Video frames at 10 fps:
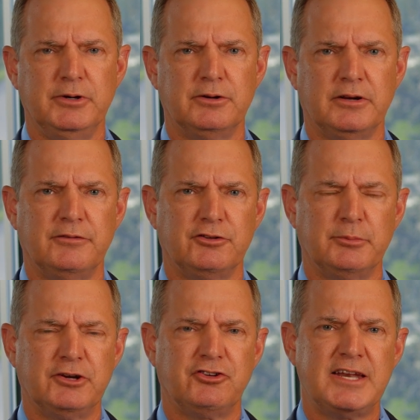We don't have as
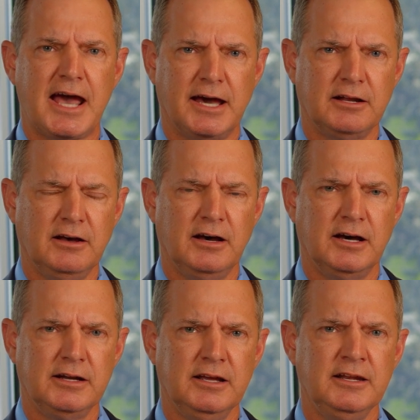much data
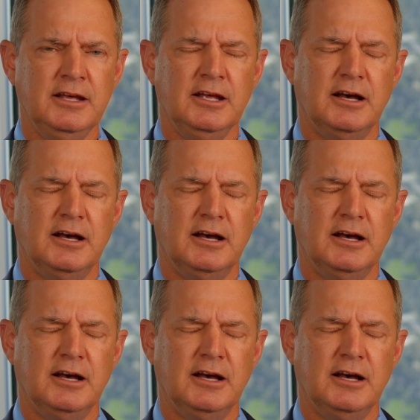on it,